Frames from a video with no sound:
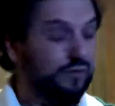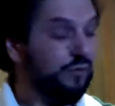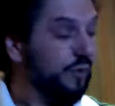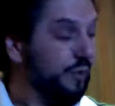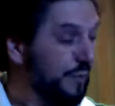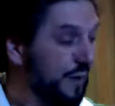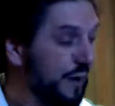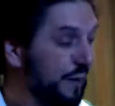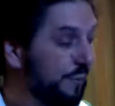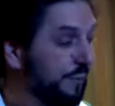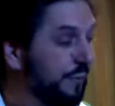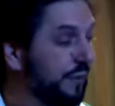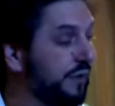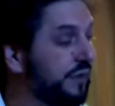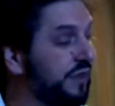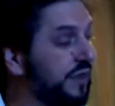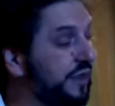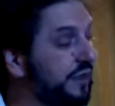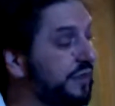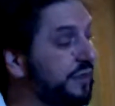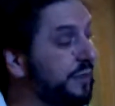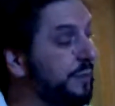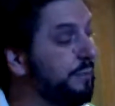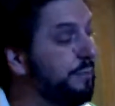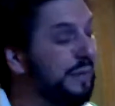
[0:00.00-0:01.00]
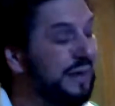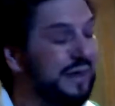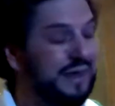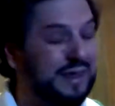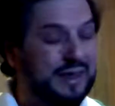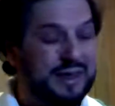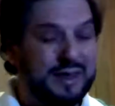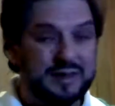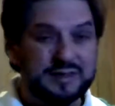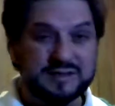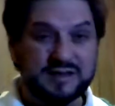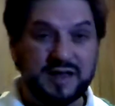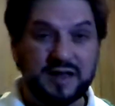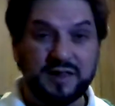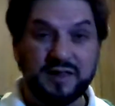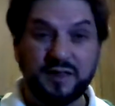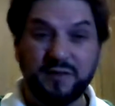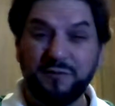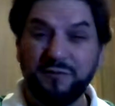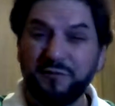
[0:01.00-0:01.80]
remember that the B is on the